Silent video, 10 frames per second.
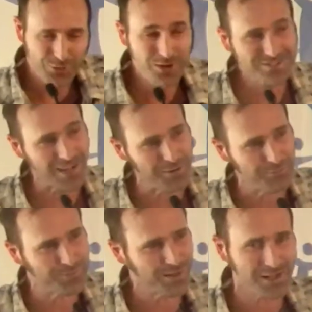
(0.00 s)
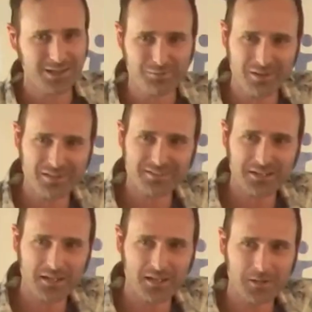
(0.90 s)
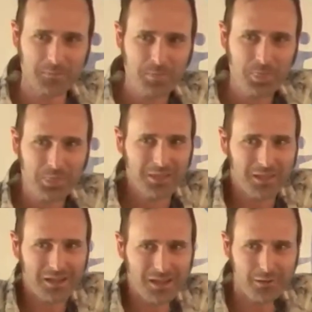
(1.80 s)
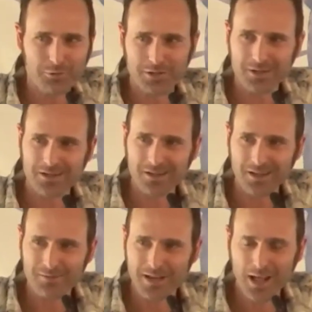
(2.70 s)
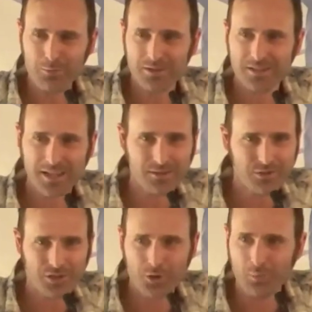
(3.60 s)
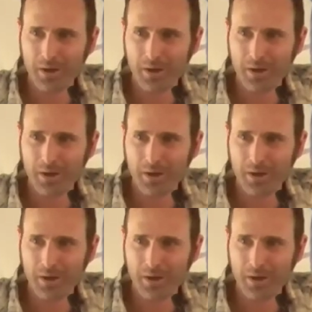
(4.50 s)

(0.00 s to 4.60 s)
Of course, I'm gonna come to this gig every year. I mean, I would cancel on